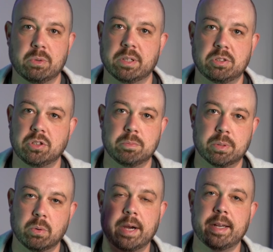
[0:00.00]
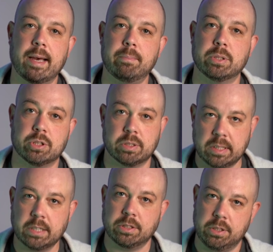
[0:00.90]
with a super wide aperture.
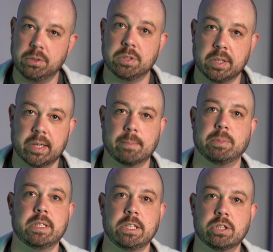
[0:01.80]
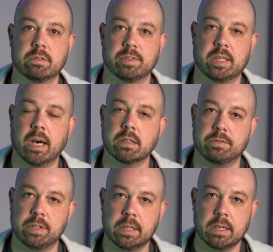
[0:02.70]
It's actually using computational
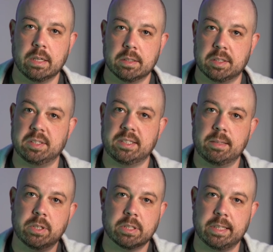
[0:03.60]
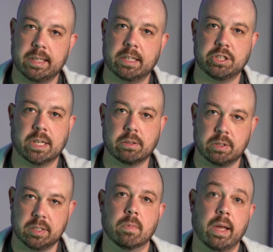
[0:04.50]
photography to simulate that
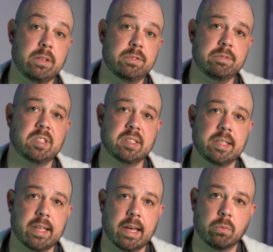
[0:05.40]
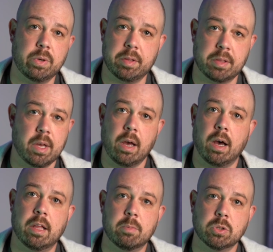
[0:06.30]
shallowness. And you've even seen that with
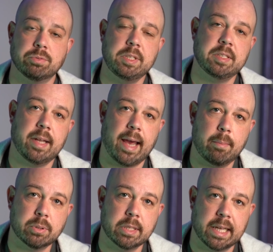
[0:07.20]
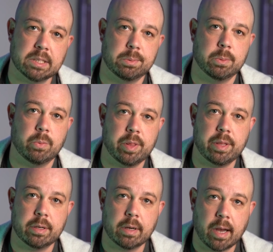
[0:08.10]
uh, the most recent Apple announcement with
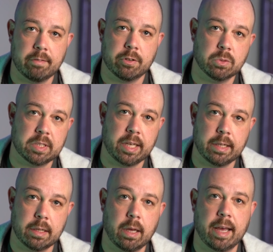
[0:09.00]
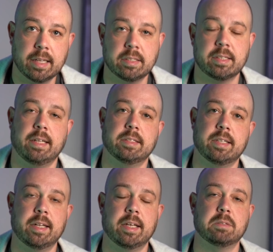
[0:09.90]
their iPhone X S and
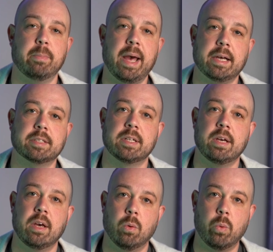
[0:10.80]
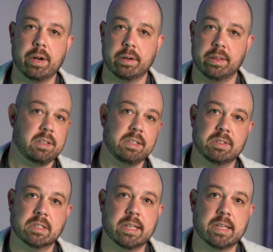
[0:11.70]
X S Max, where they're even